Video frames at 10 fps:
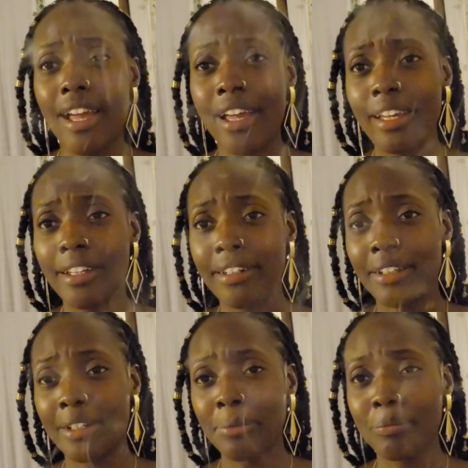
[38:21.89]
and
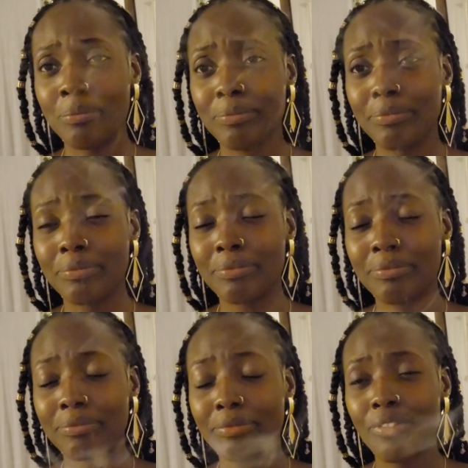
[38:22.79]

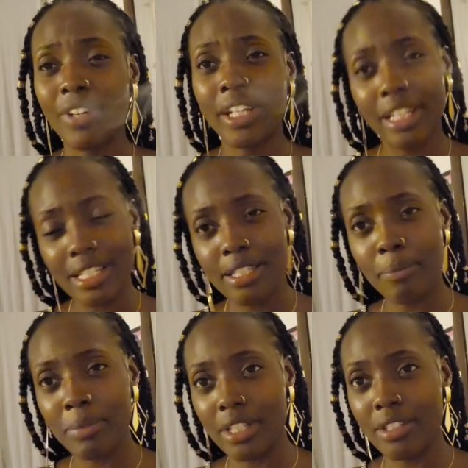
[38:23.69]
find
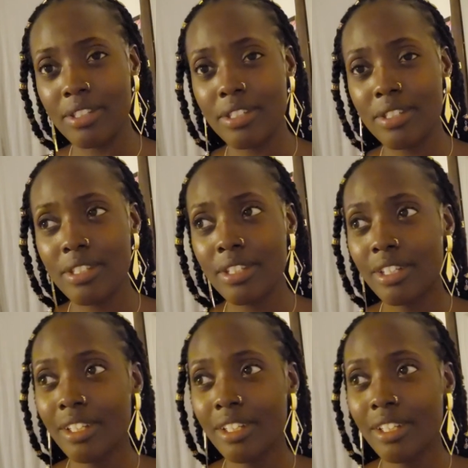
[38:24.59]
acceptance.